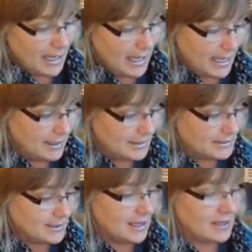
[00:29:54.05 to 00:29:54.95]

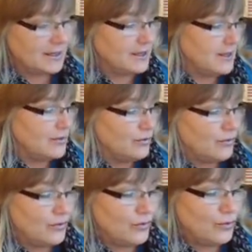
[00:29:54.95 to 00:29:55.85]
And
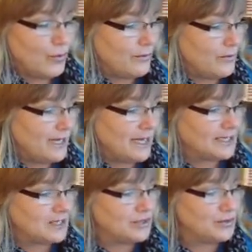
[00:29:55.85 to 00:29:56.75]
when we
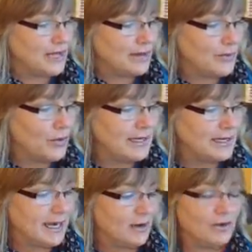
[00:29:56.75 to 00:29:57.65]
get to that
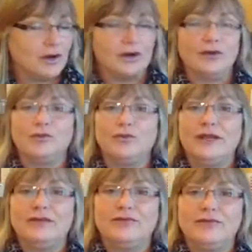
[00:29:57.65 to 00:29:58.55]
point now where
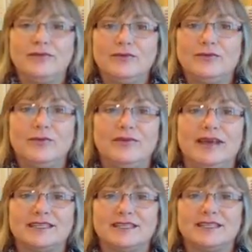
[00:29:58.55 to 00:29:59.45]
we've
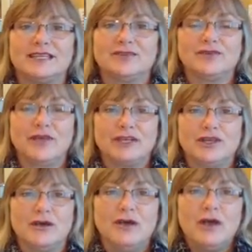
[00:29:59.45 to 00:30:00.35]
had a successful trade
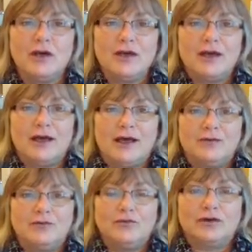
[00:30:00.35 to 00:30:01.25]
show,
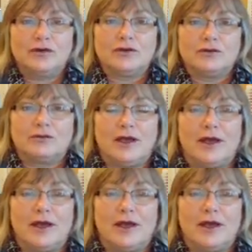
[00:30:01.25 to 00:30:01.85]
we're